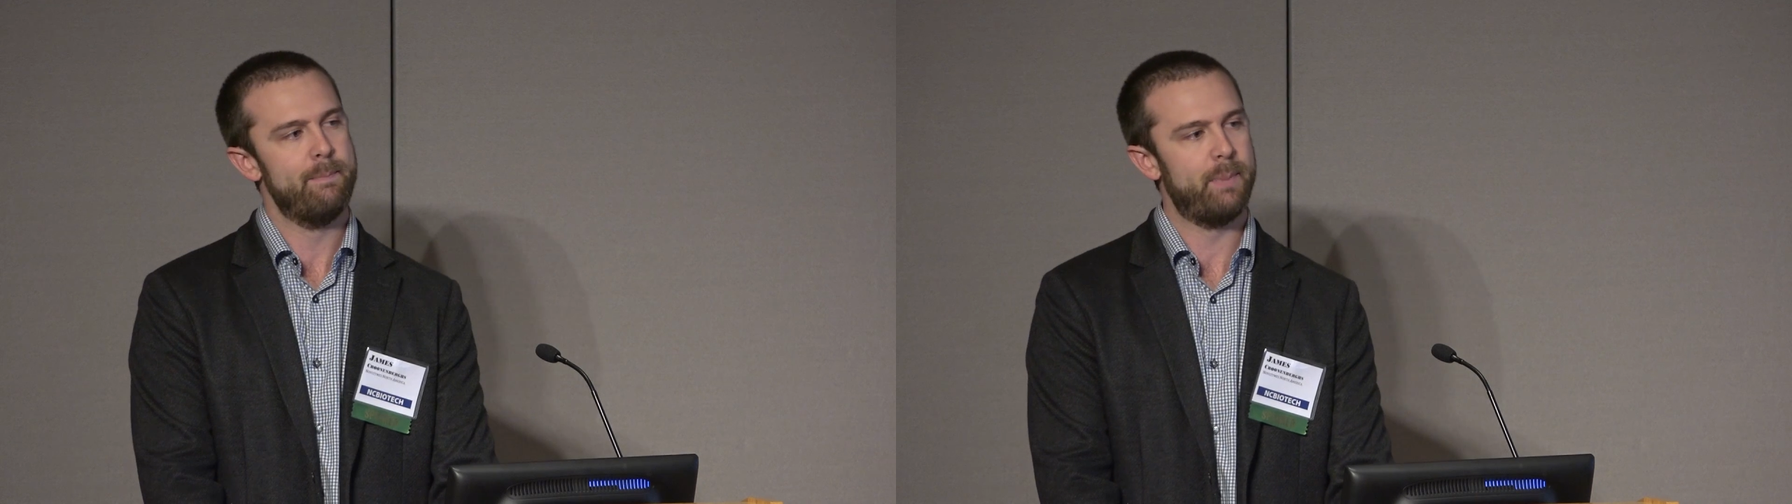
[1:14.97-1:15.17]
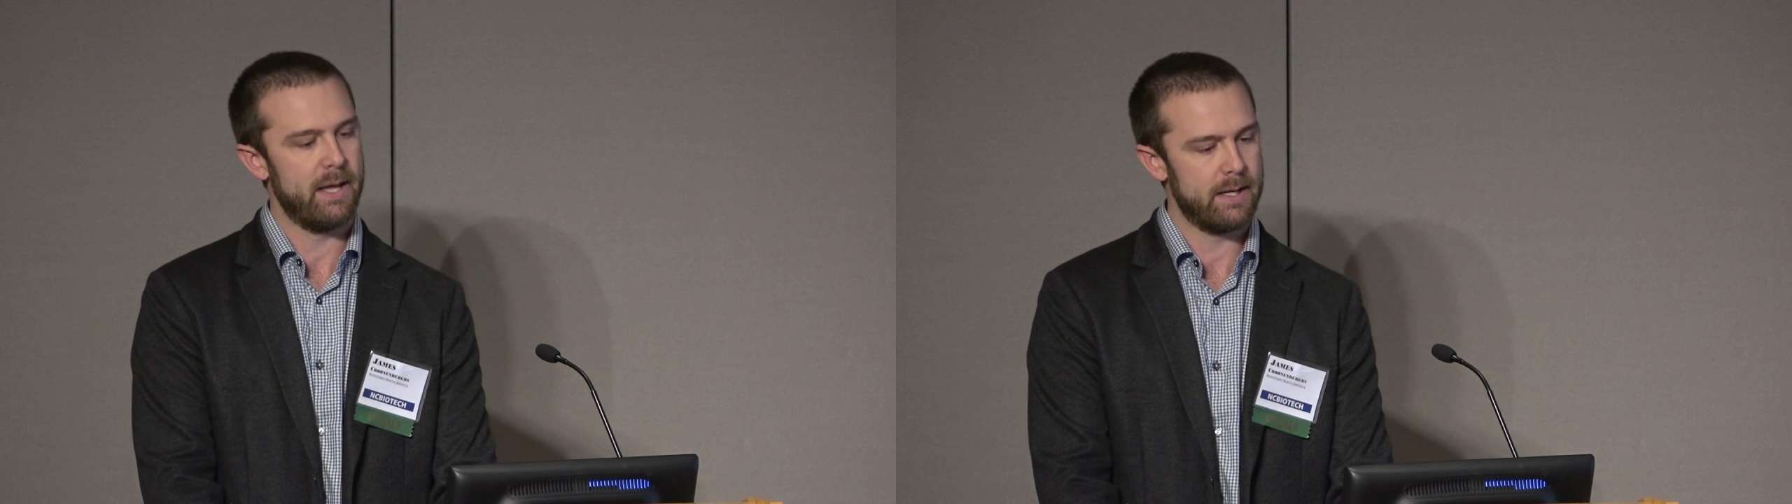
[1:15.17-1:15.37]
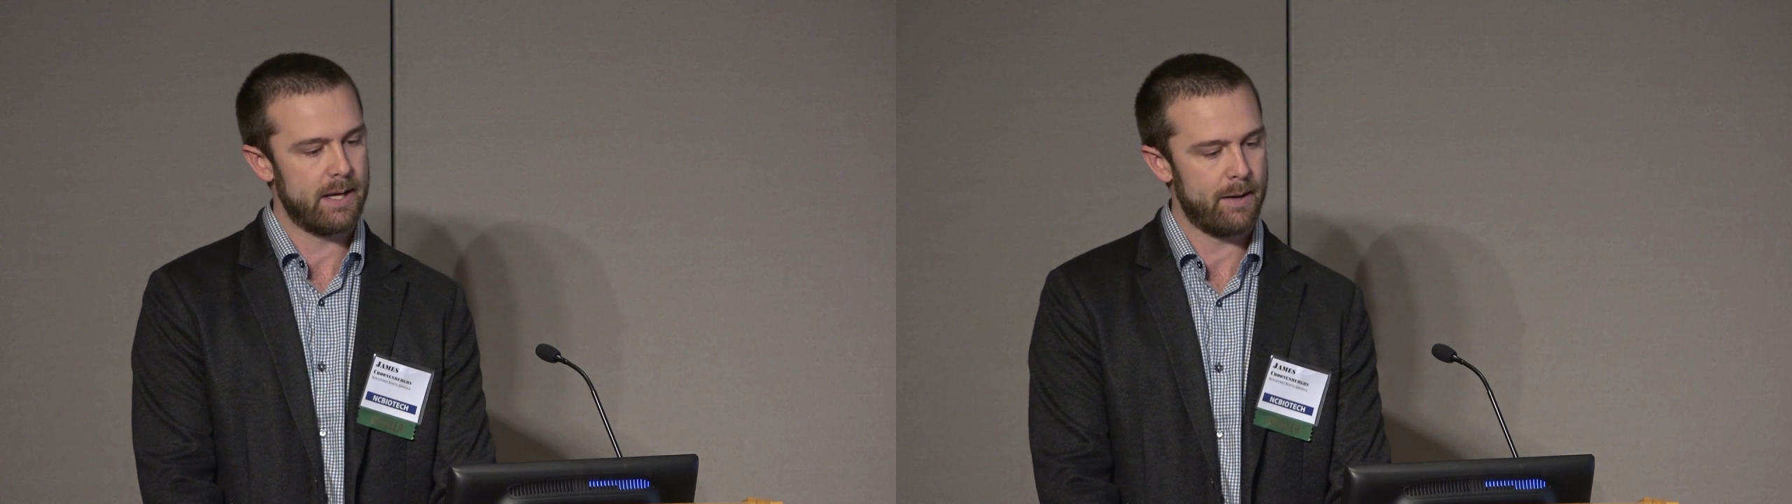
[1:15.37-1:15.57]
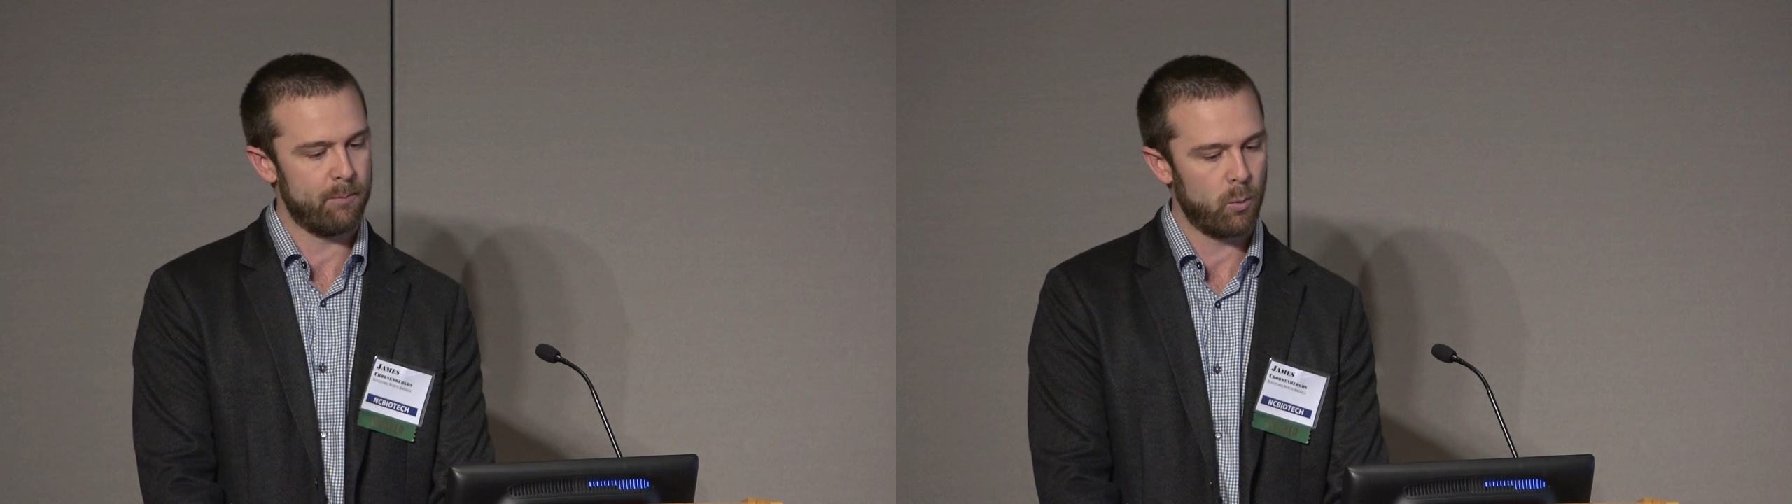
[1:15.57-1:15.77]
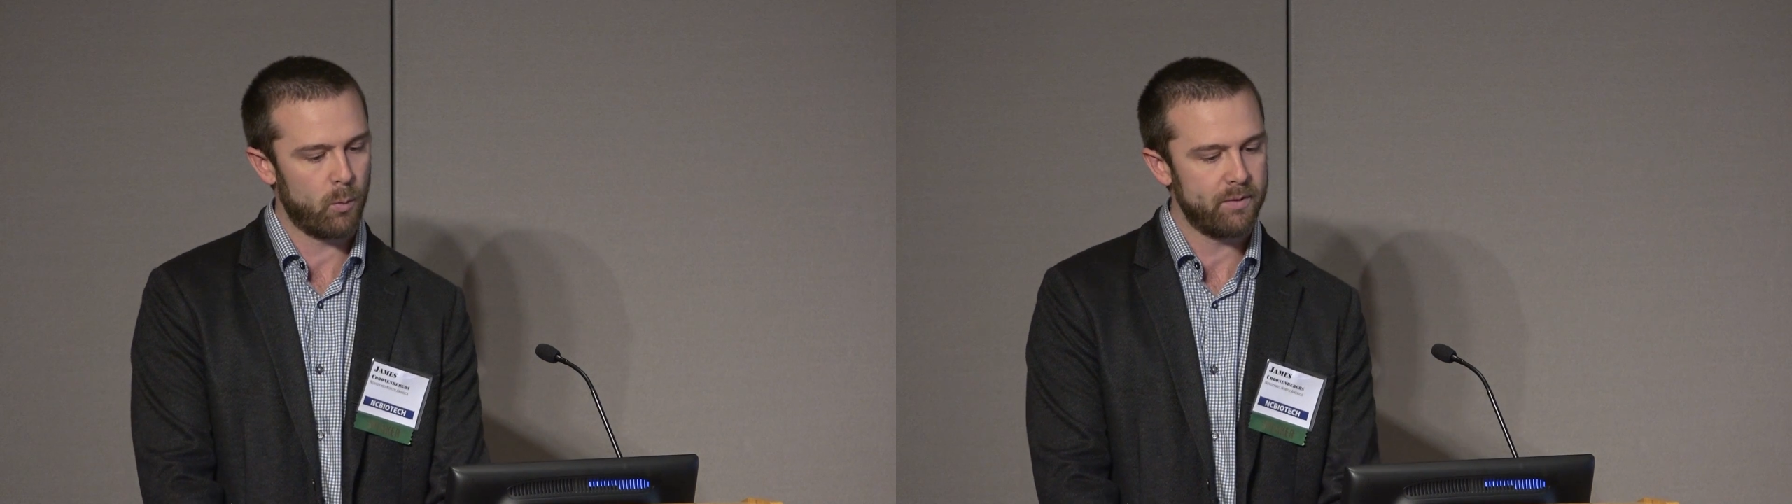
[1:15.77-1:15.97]
But
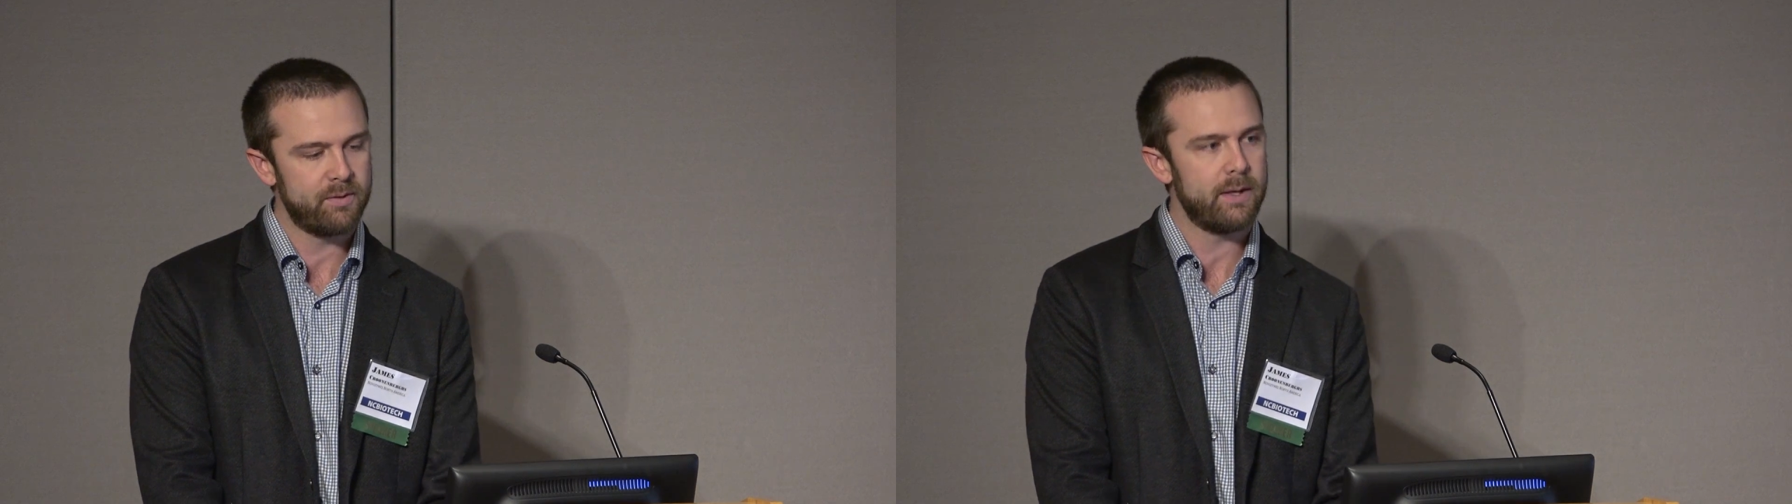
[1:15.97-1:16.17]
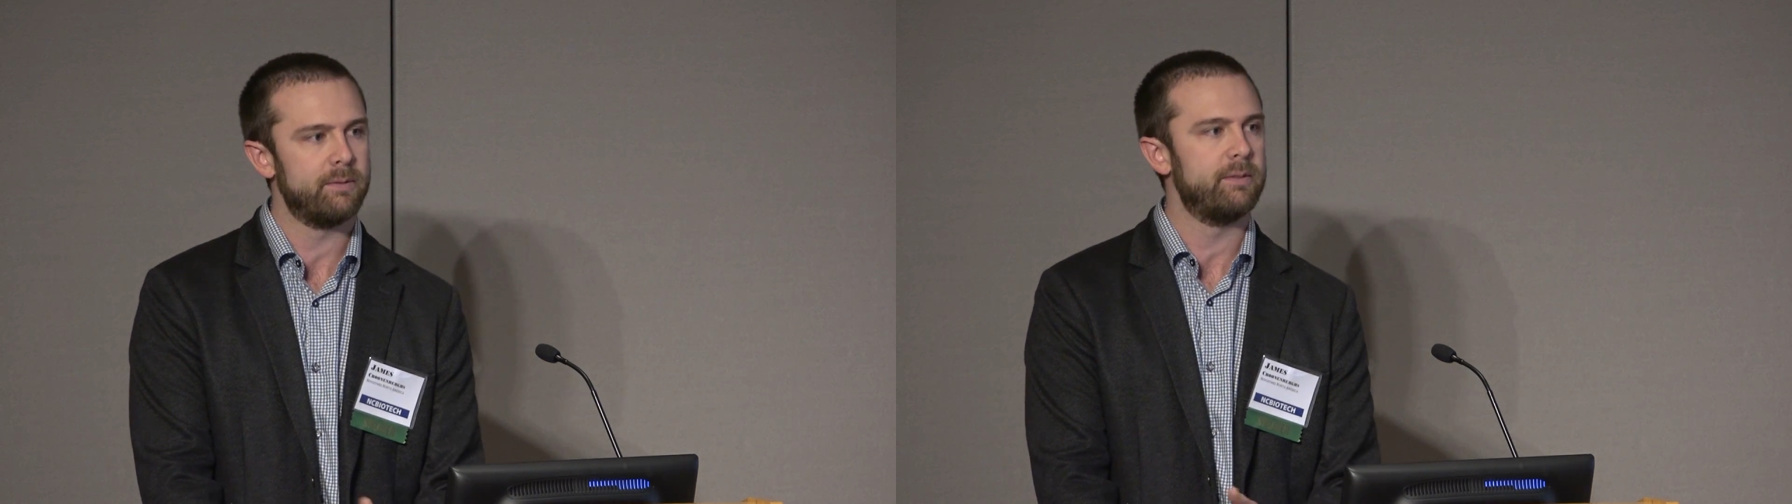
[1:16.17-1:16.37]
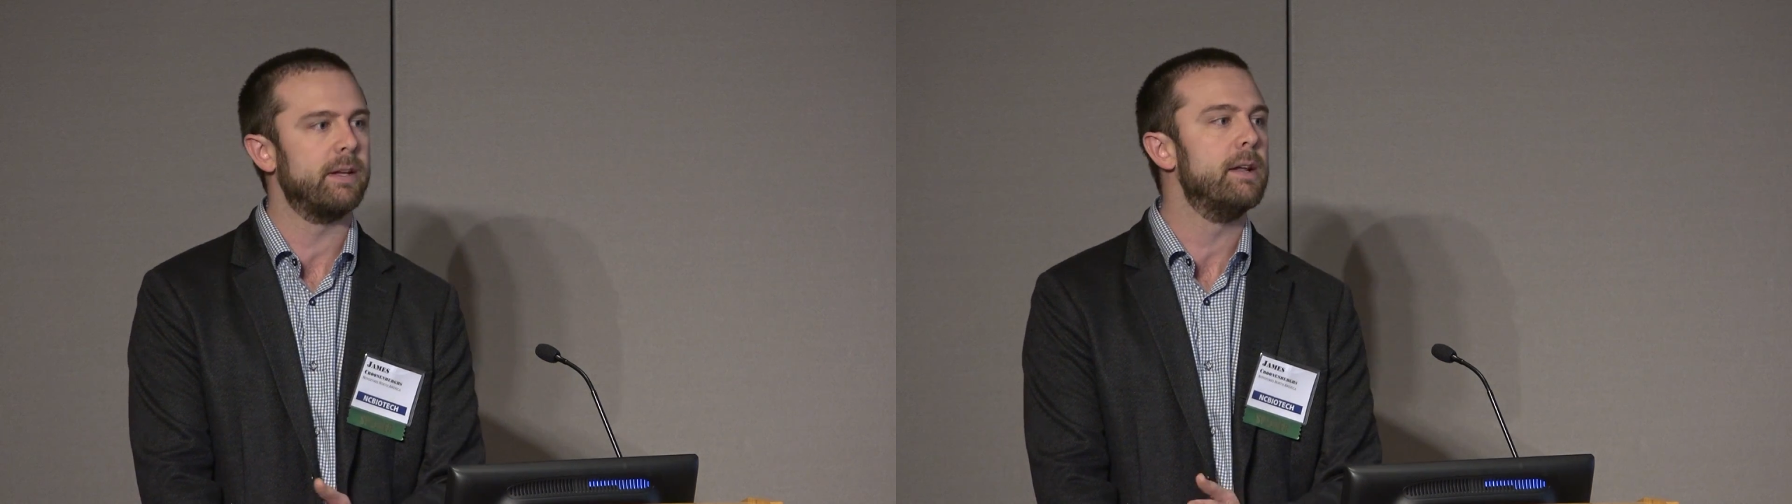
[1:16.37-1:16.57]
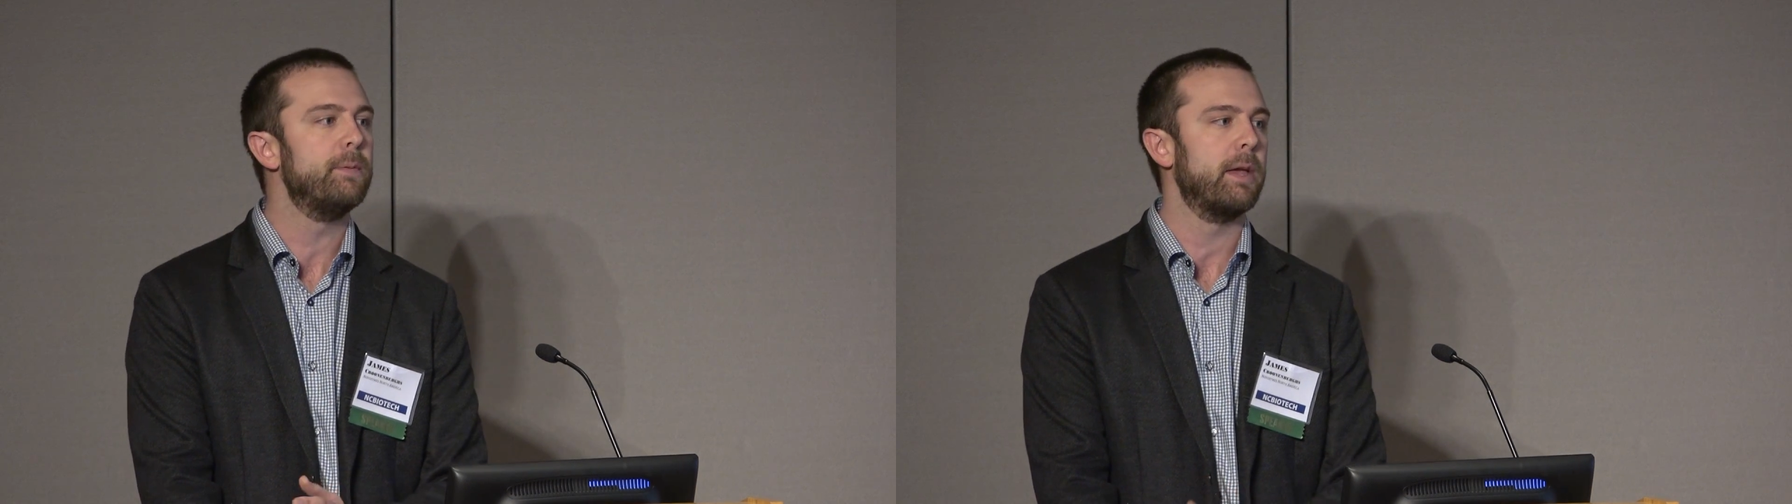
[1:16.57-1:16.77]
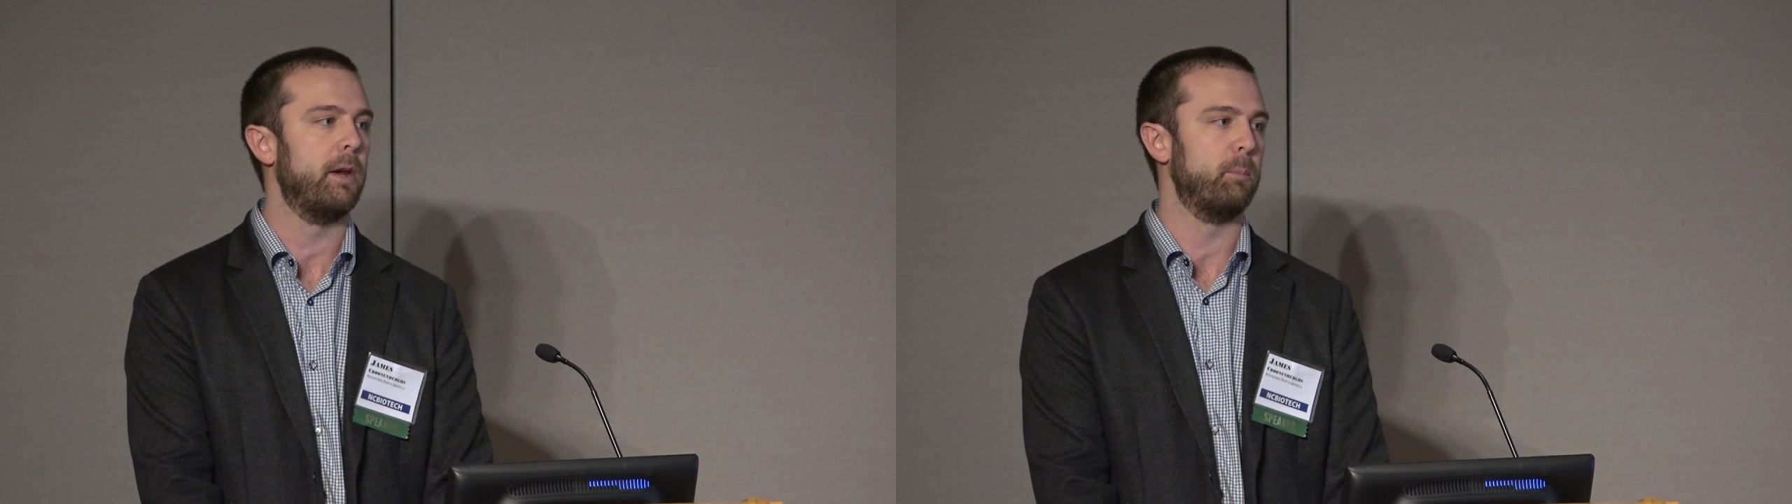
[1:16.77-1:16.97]
we've seen significant